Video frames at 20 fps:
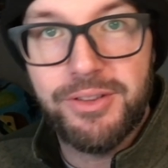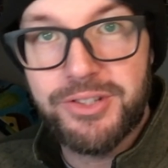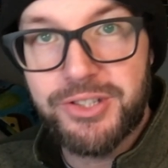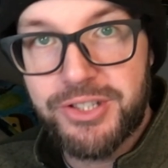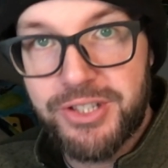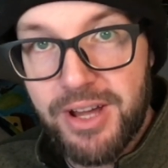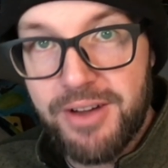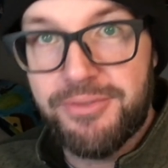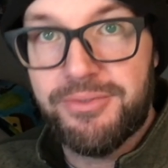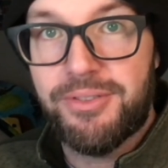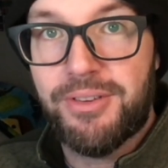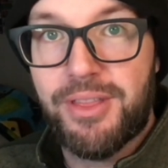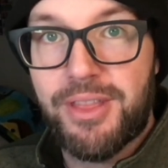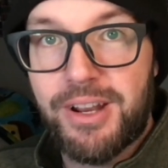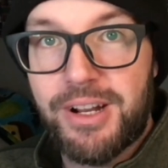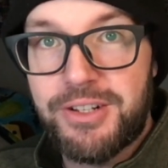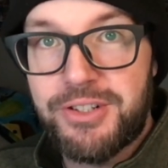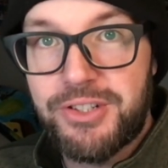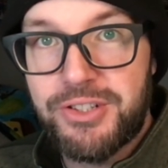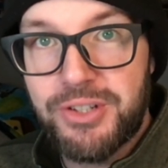stuff that
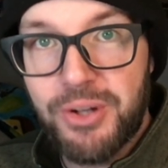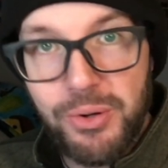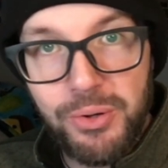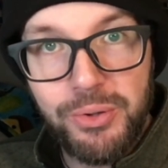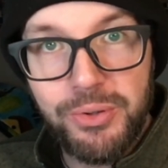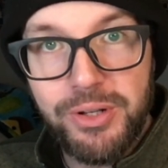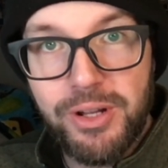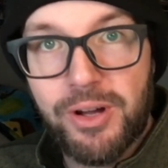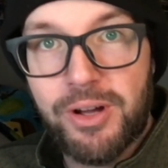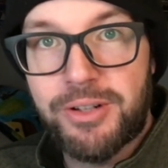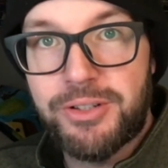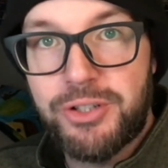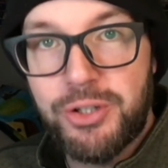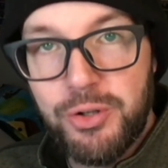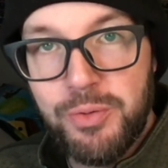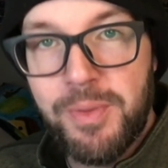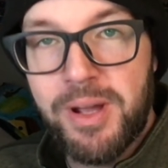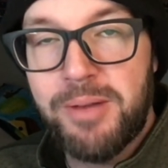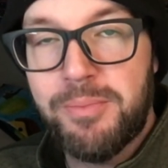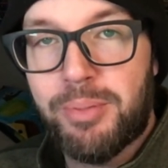I sold on two
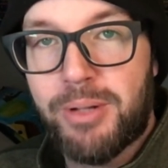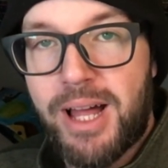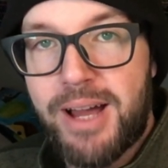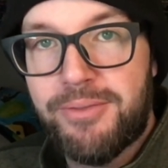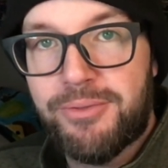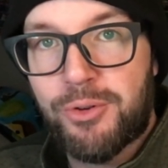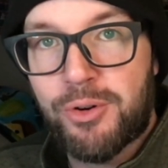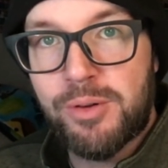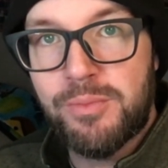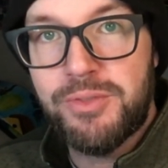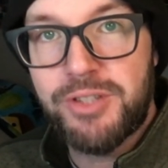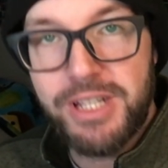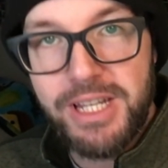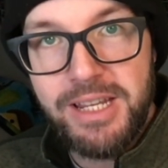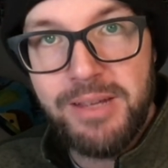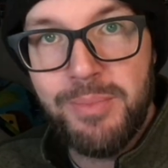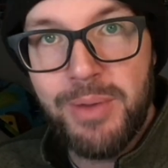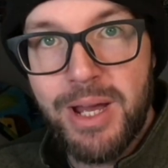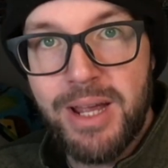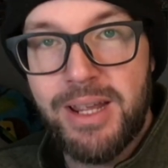main platforms,
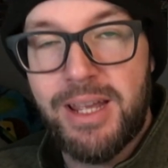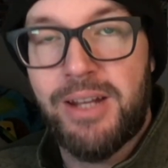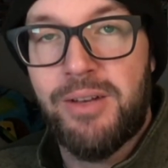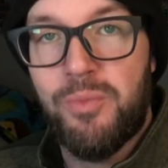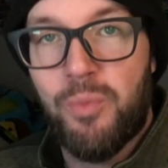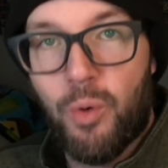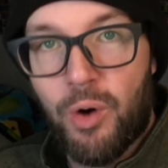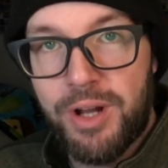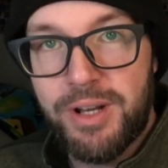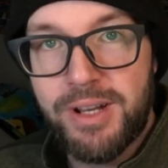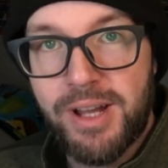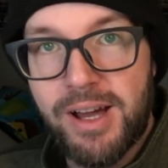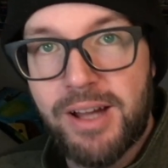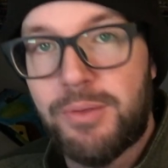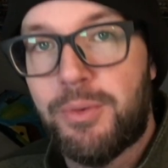eBay and whatnot.